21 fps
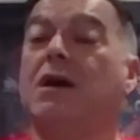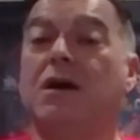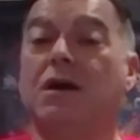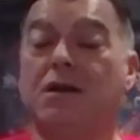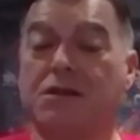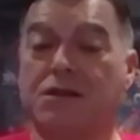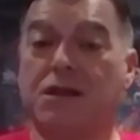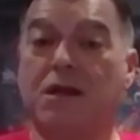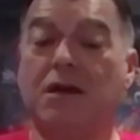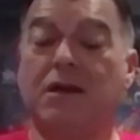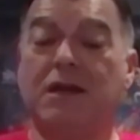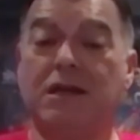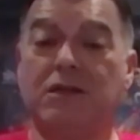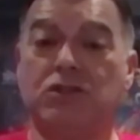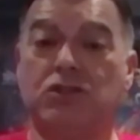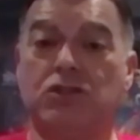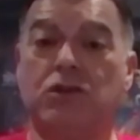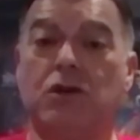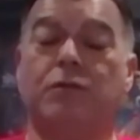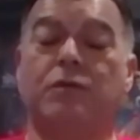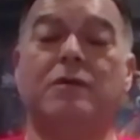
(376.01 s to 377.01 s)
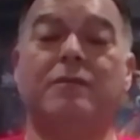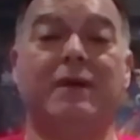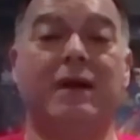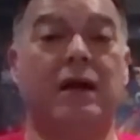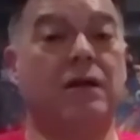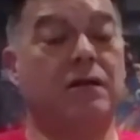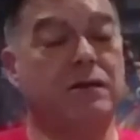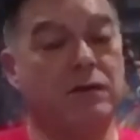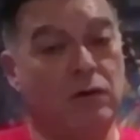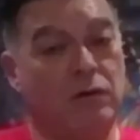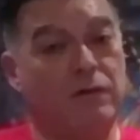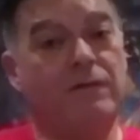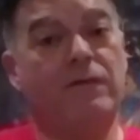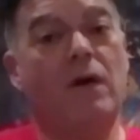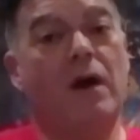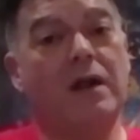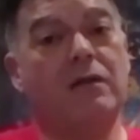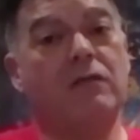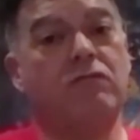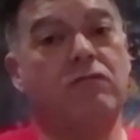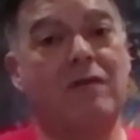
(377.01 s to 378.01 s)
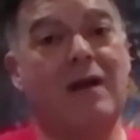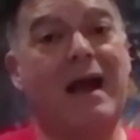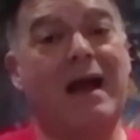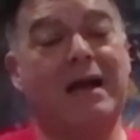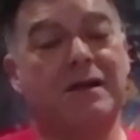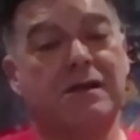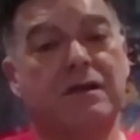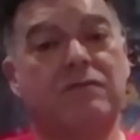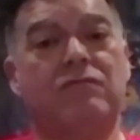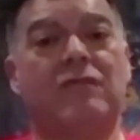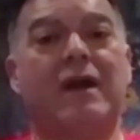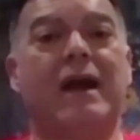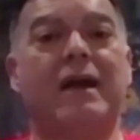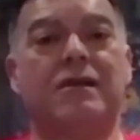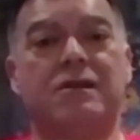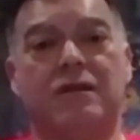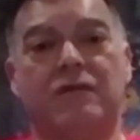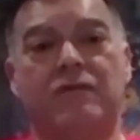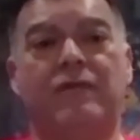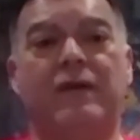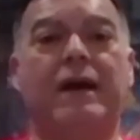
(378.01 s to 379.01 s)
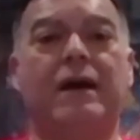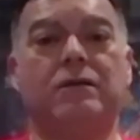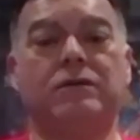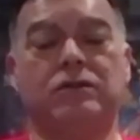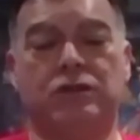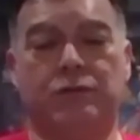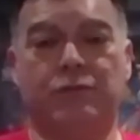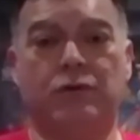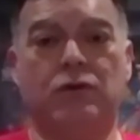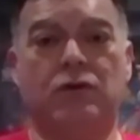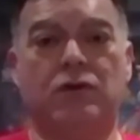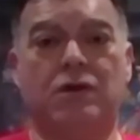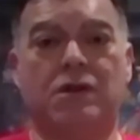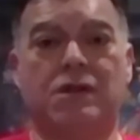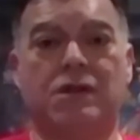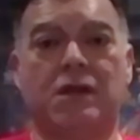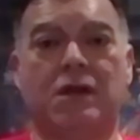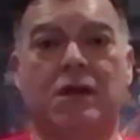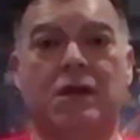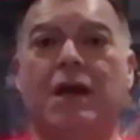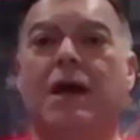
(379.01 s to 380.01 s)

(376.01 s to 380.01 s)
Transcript: and certainly in shopping malls, you'll find racks and racks of voucher books.